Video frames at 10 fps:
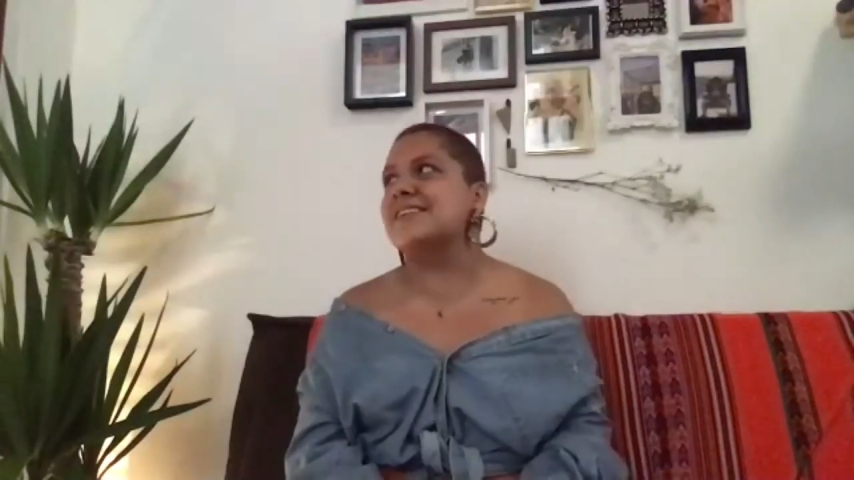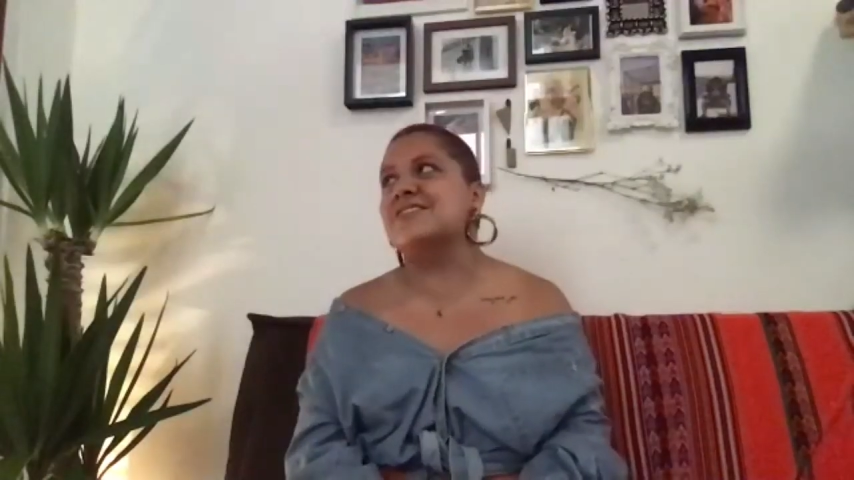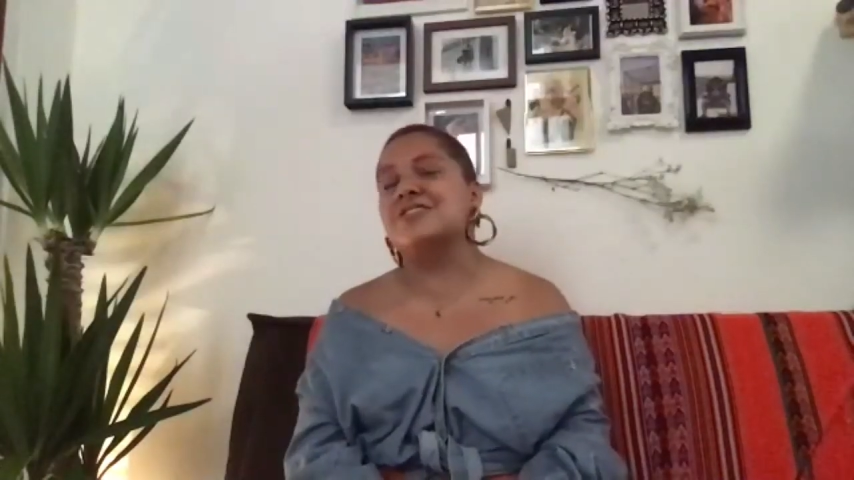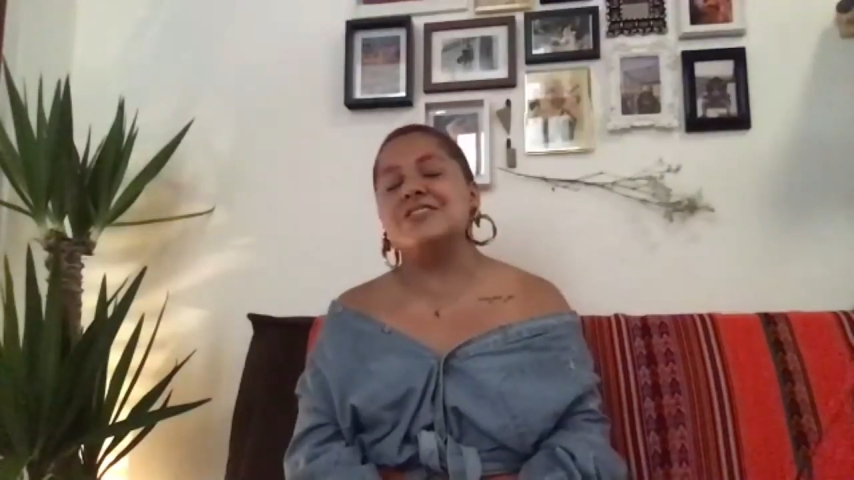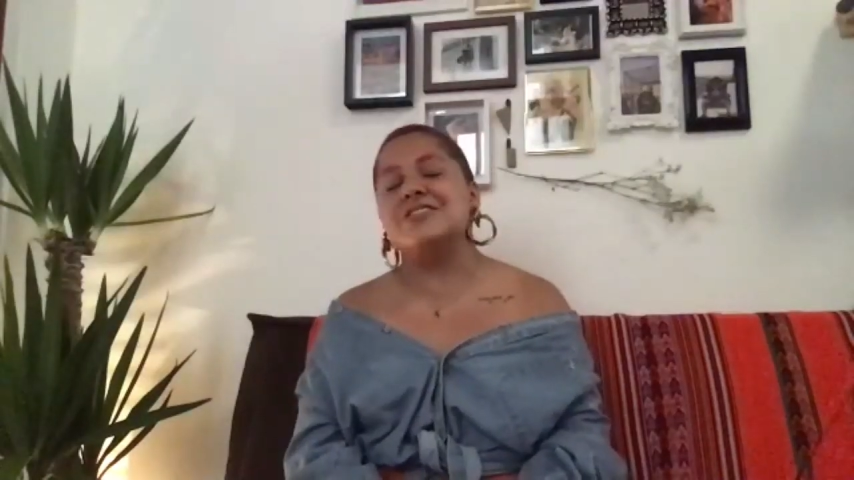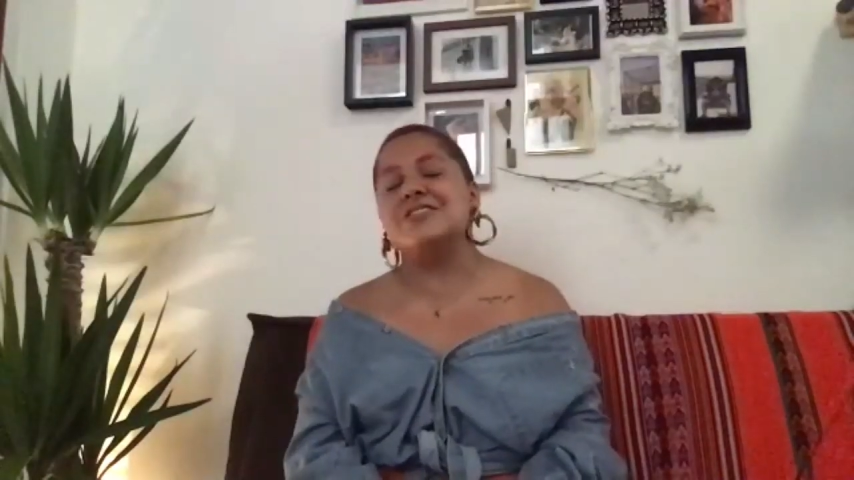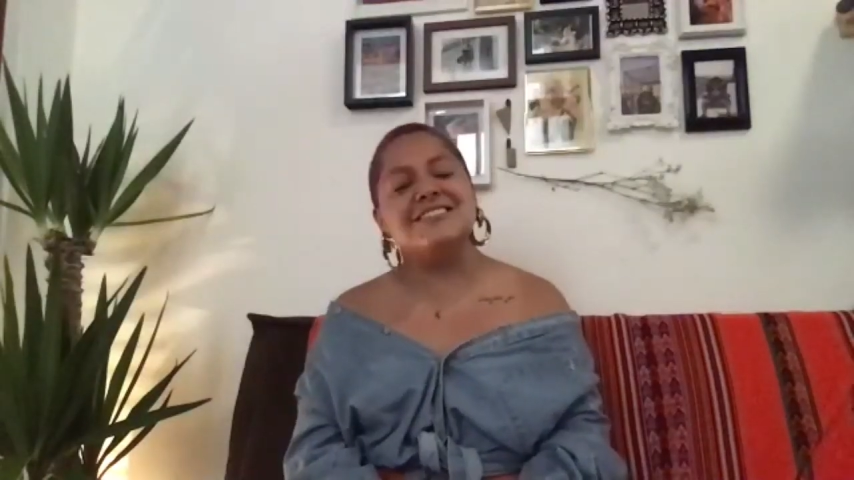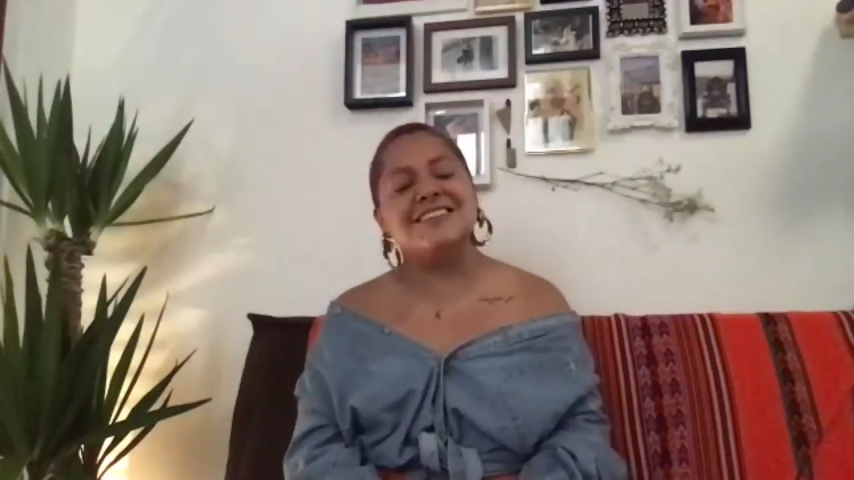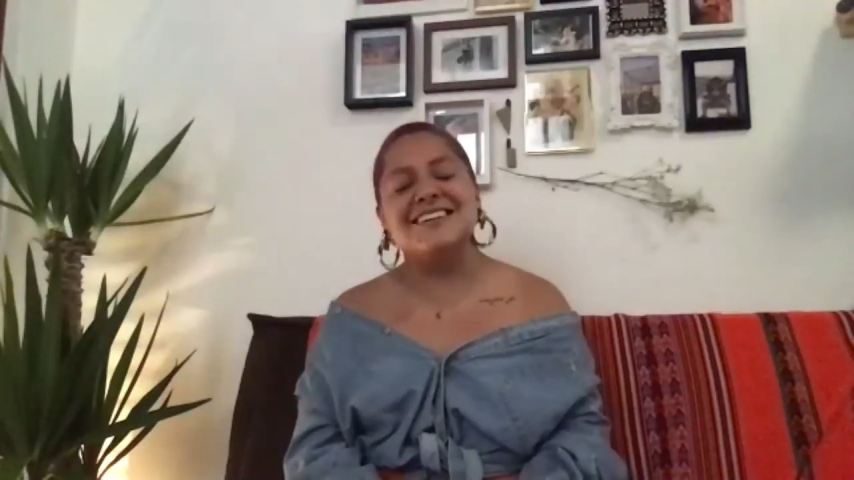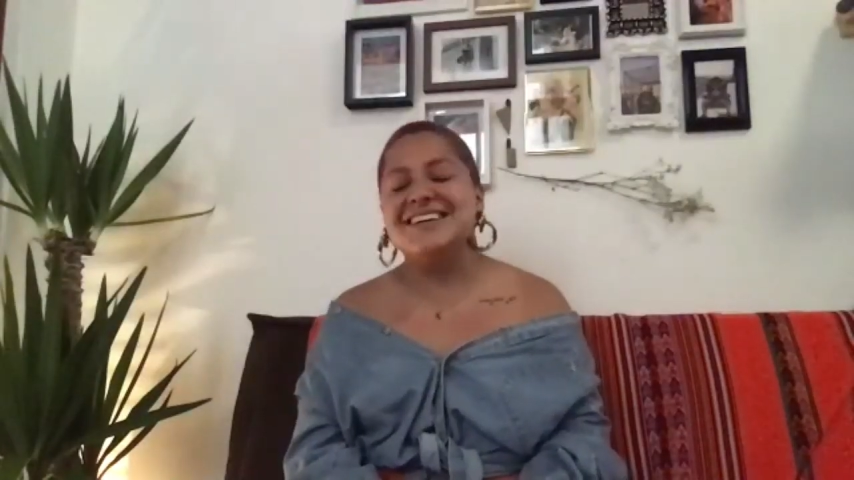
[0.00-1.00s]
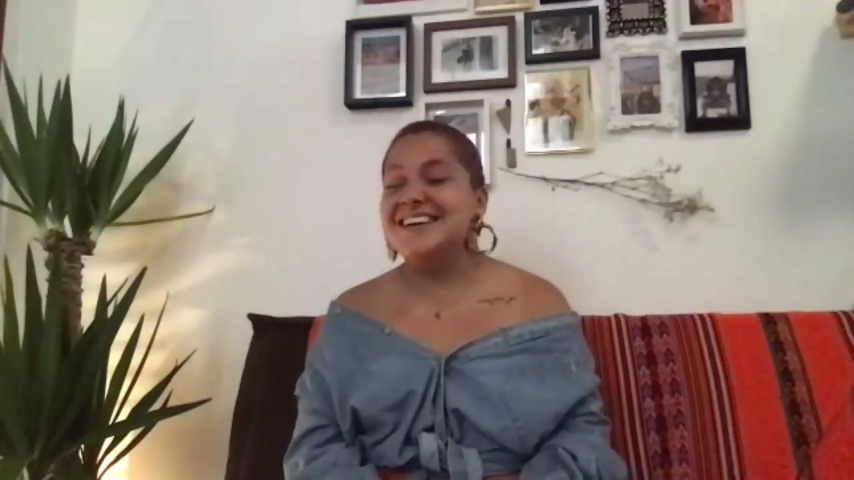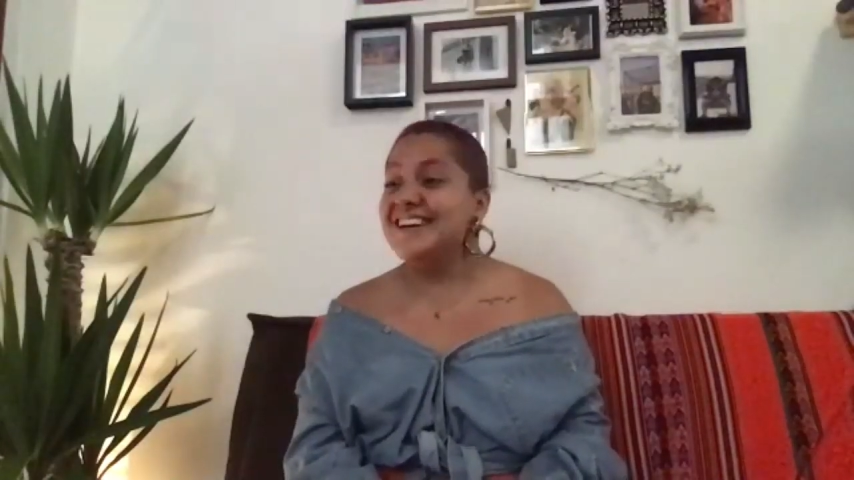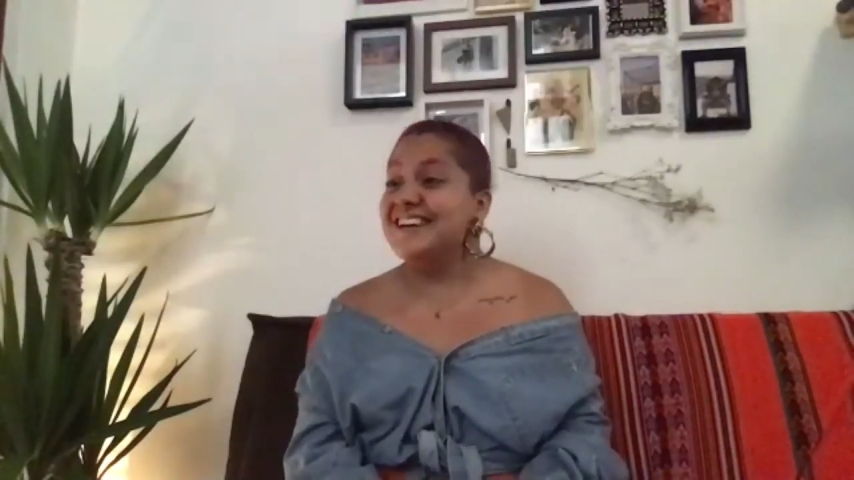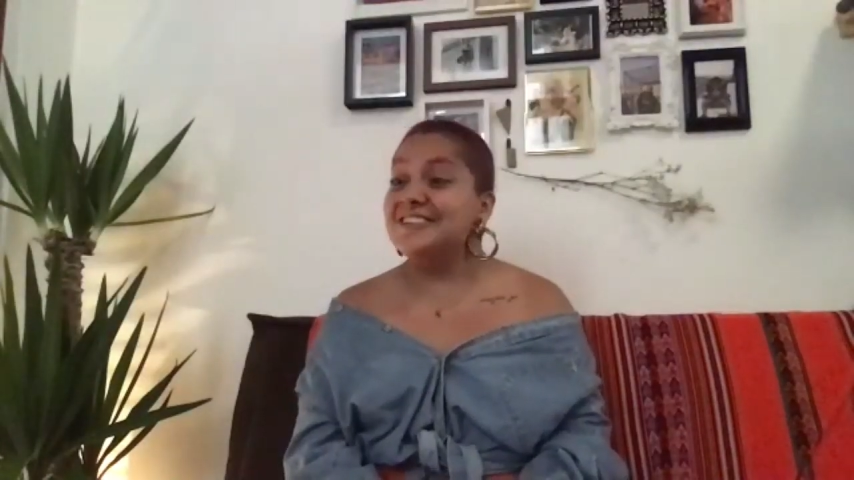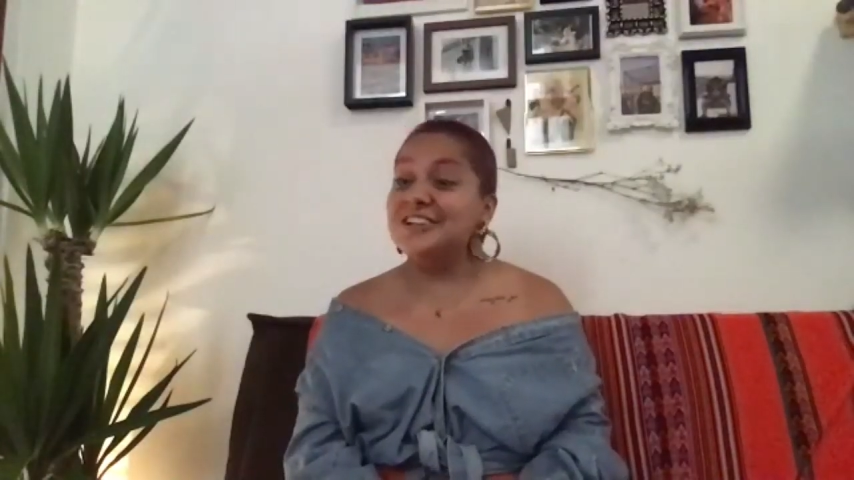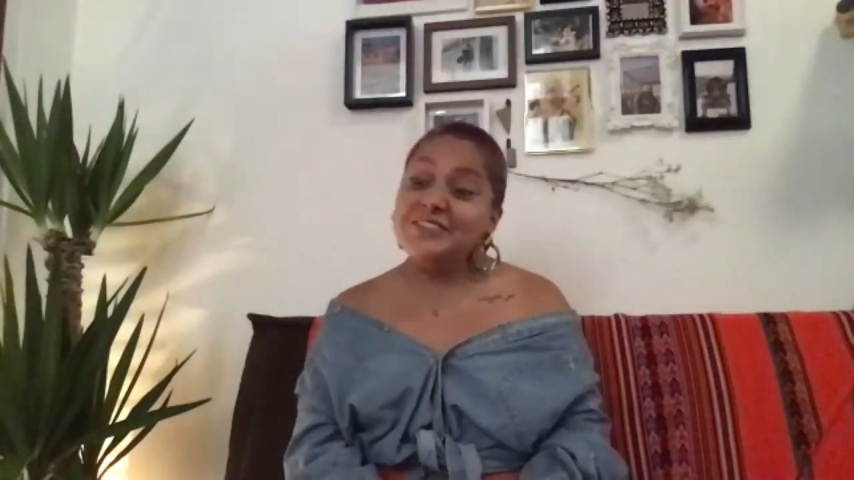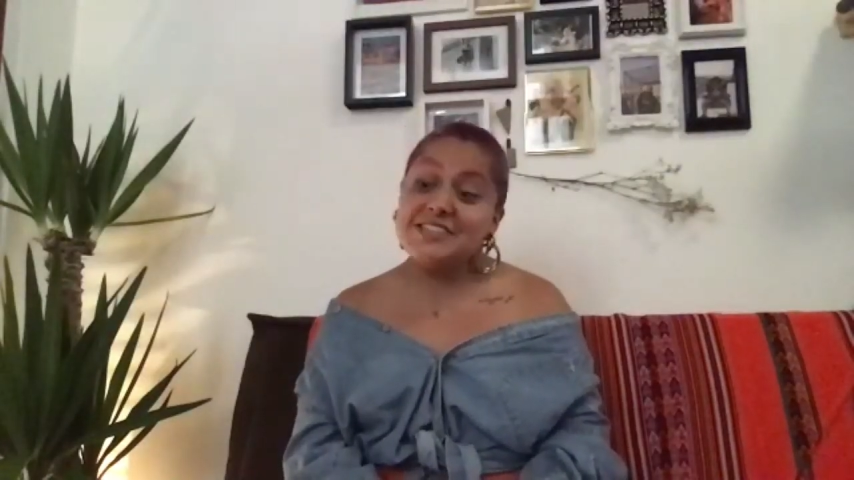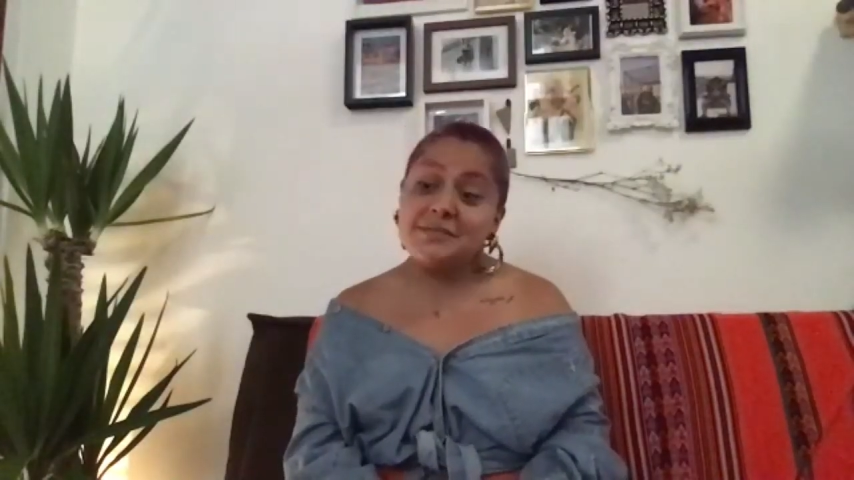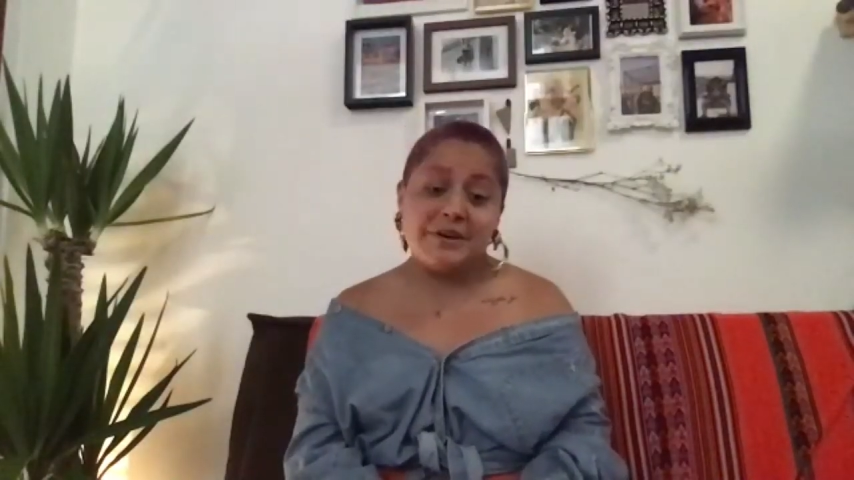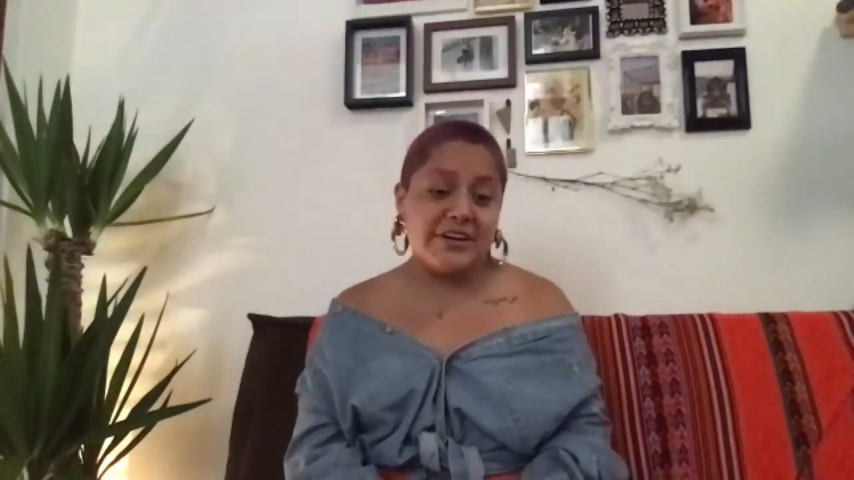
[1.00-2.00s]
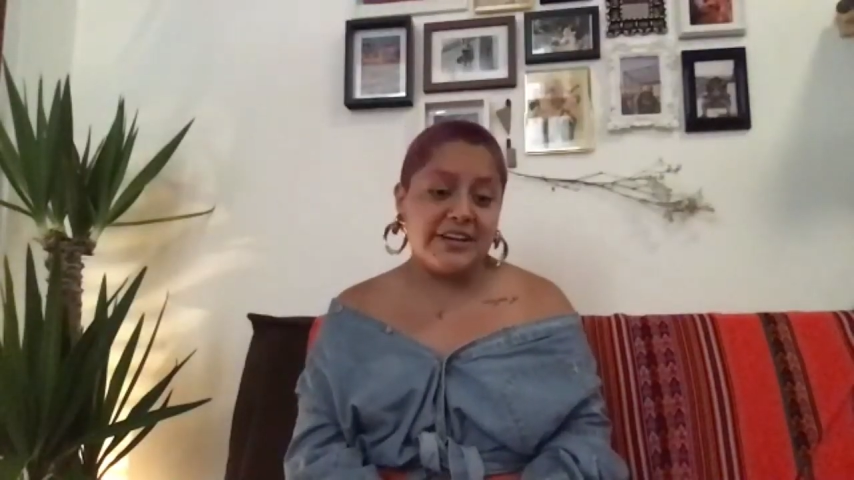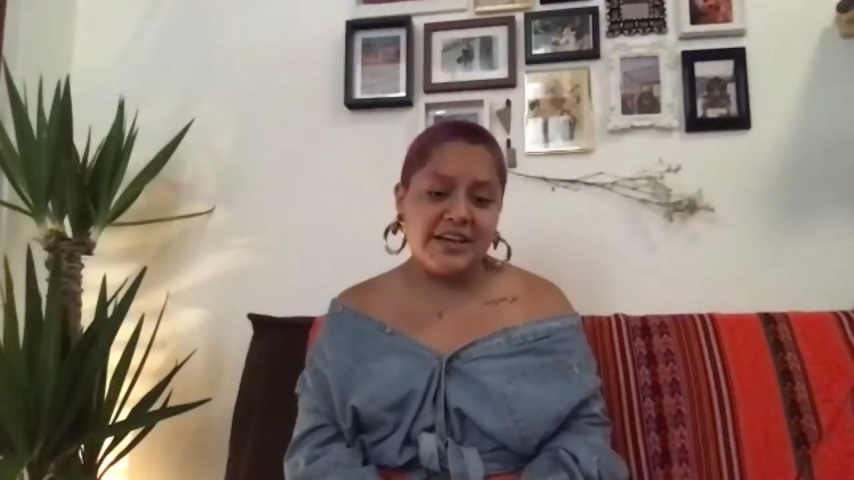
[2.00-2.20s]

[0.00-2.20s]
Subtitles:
real nervous about it.